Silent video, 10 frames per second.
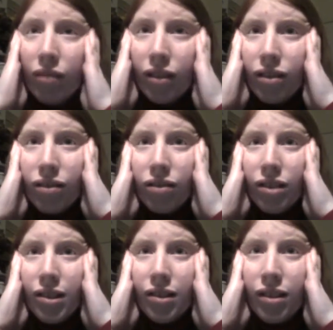
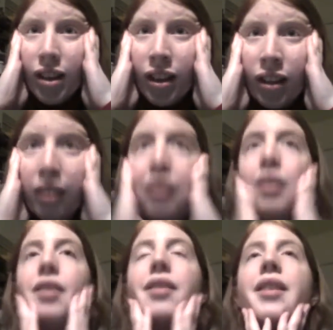just
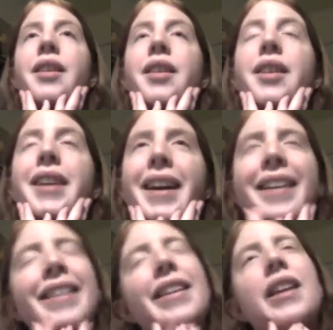Yeah,
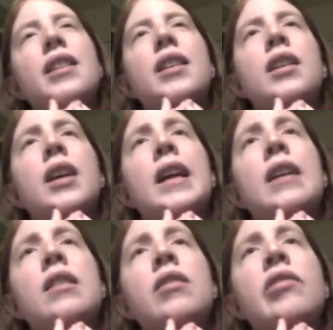and then I
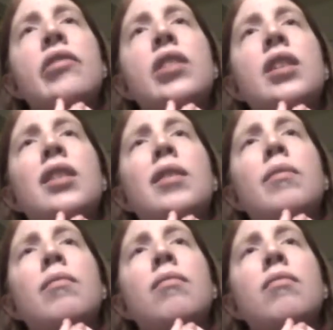have
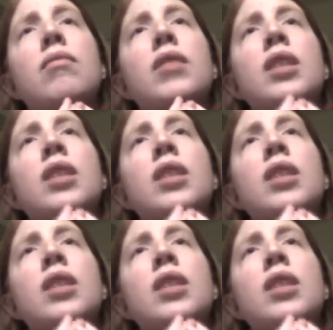another